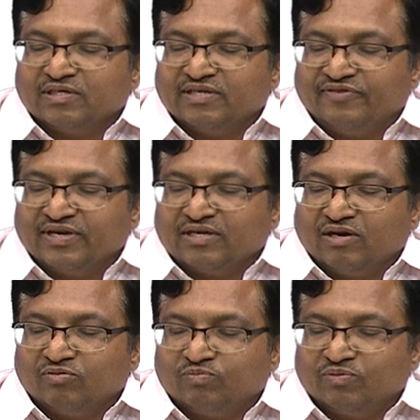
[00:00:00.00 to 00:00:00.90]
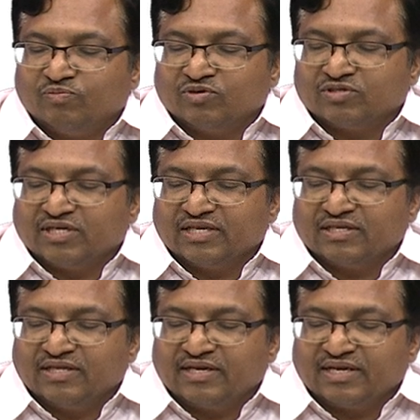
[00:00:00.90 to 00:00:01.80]
different output ports
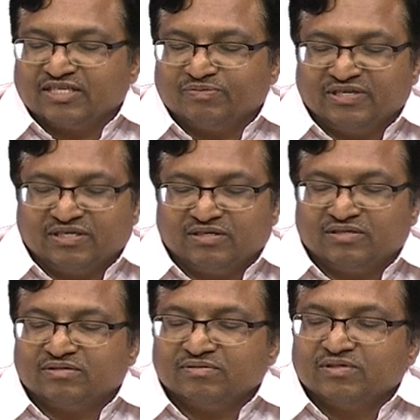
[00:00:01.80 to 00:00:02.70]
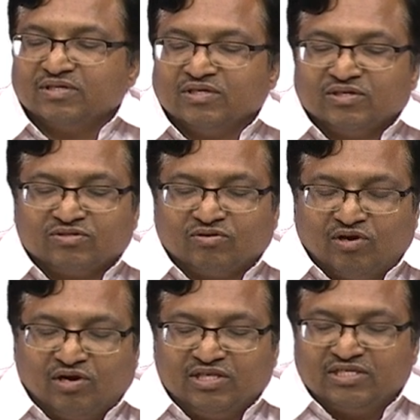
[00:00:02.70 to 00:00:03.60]
rather than transmitted. So,
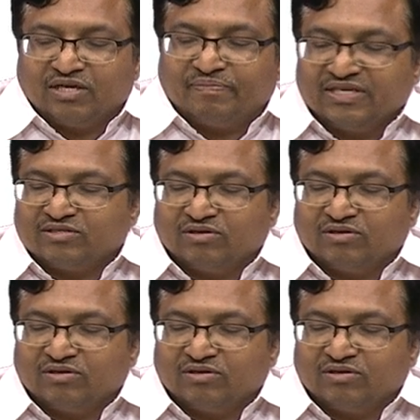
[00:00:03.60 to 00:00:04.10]
all these are based